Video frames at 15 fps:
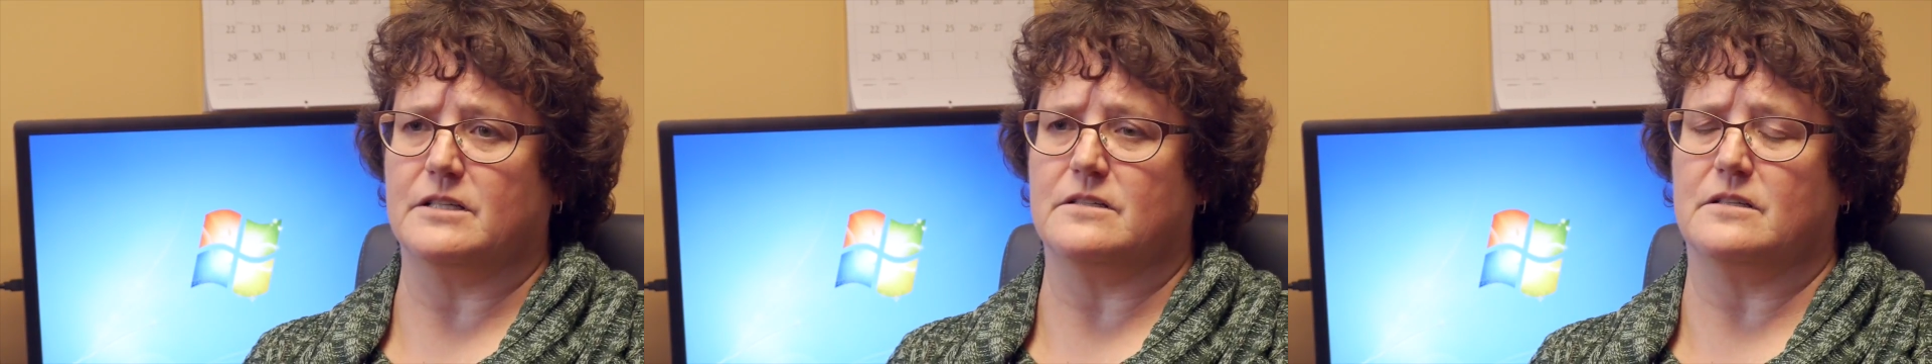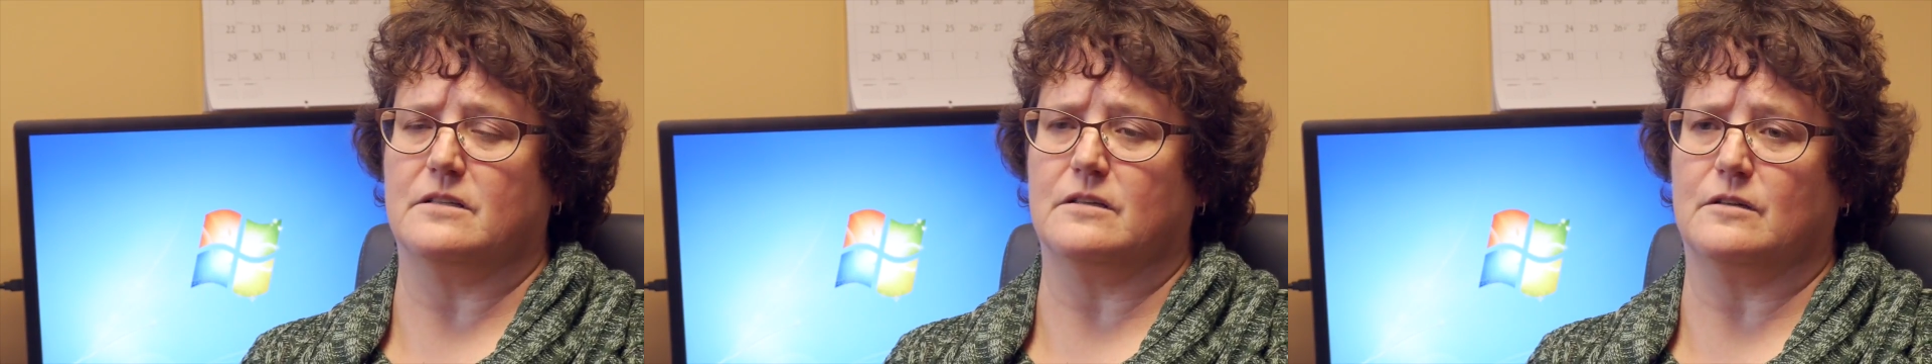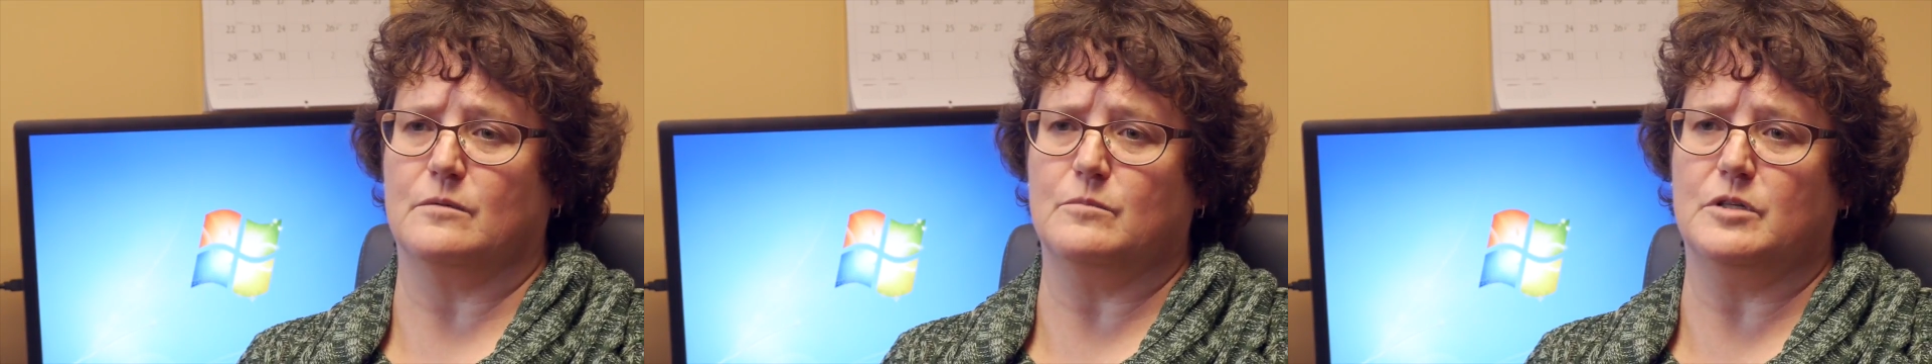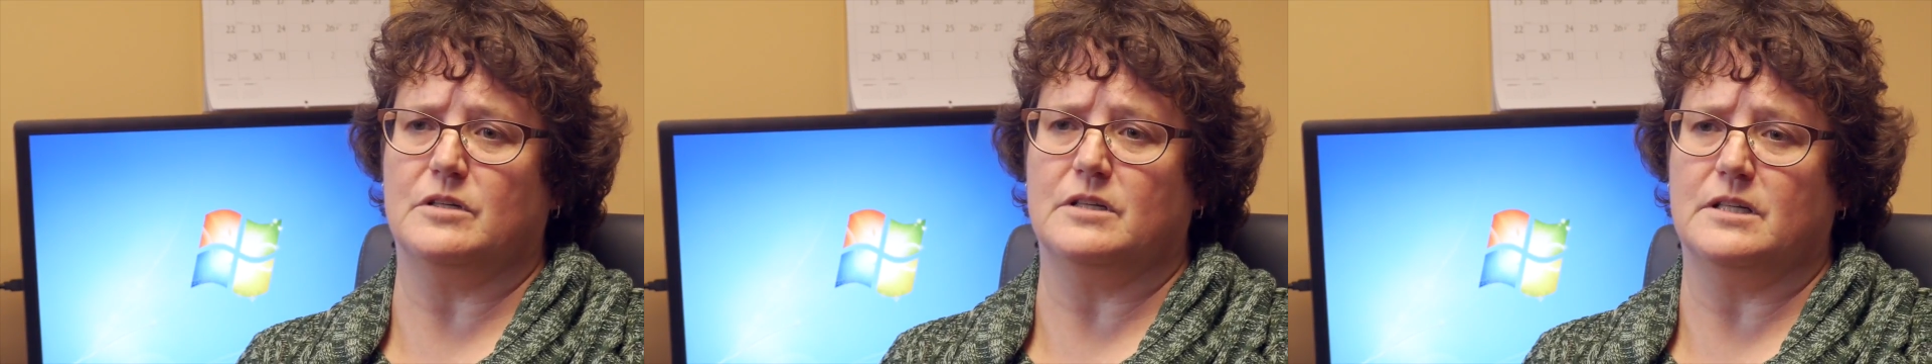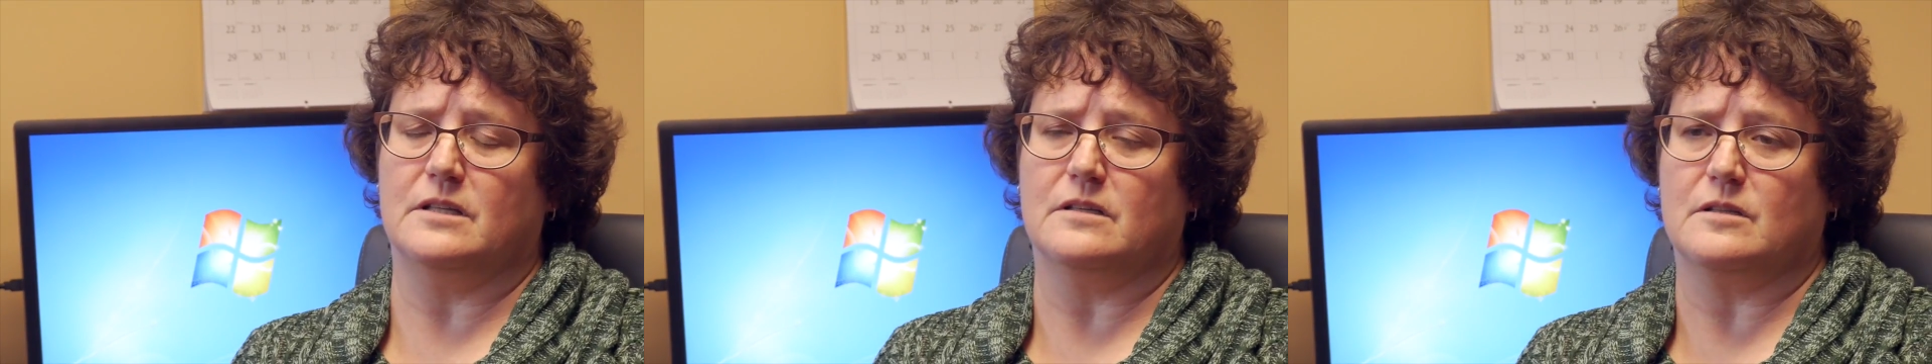into the
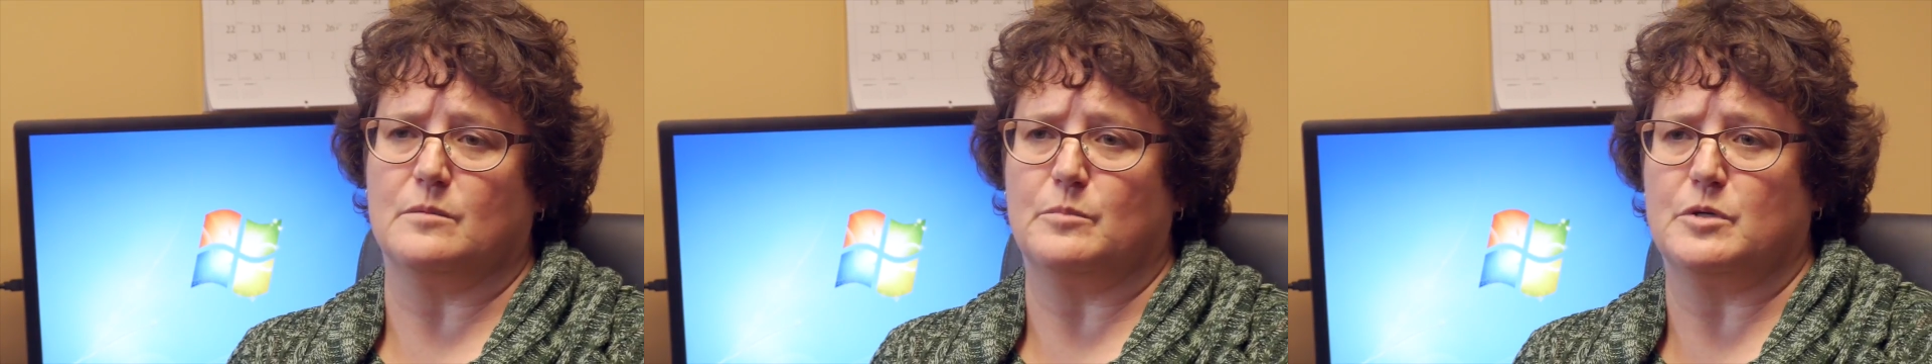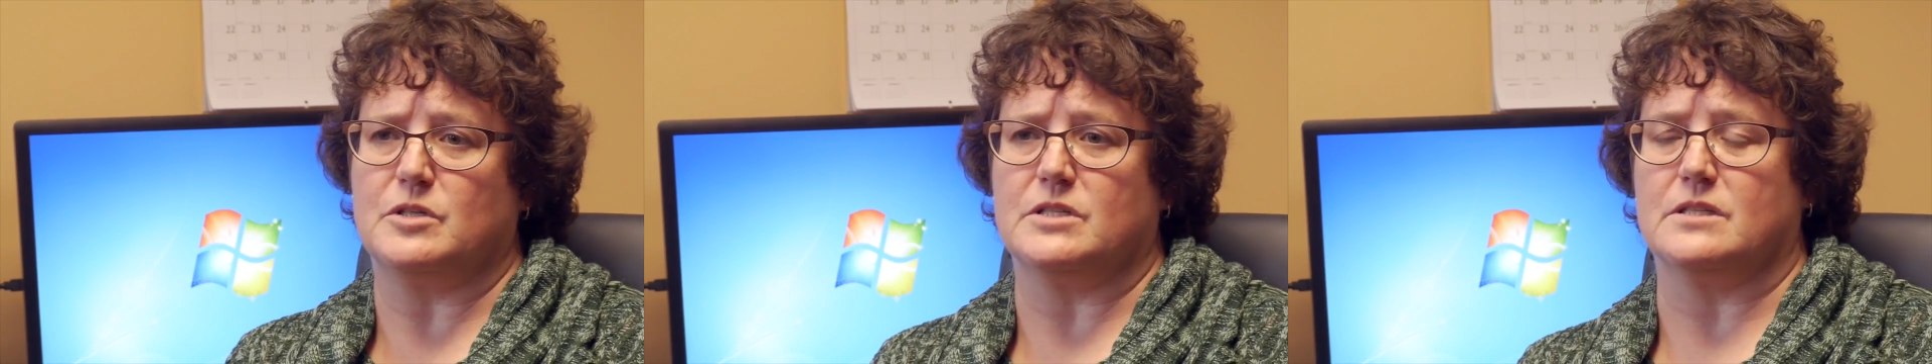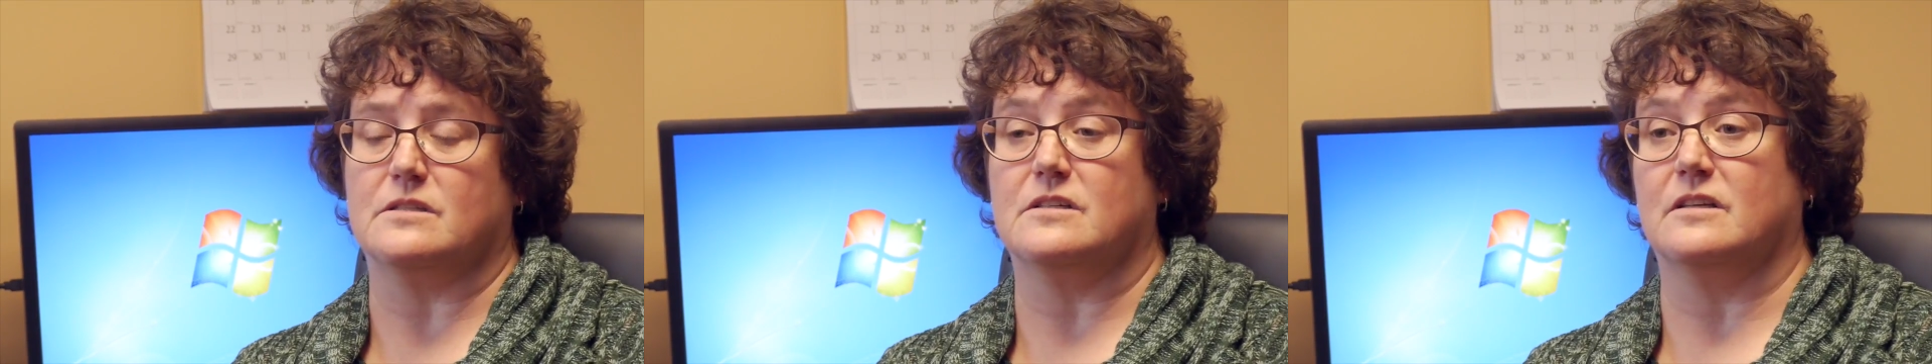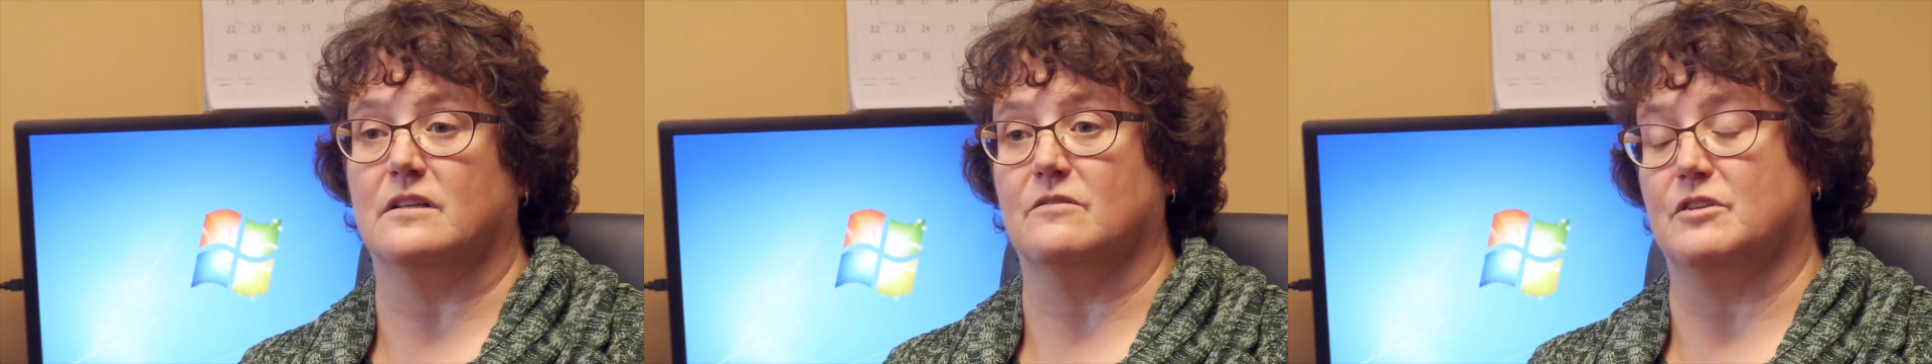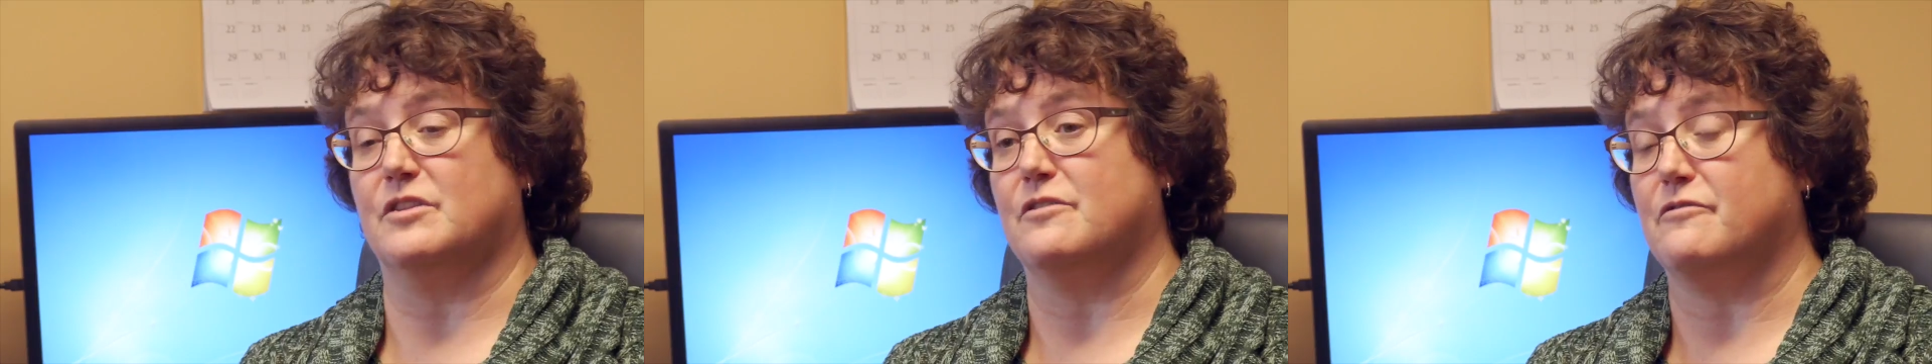community that the person's dealing with,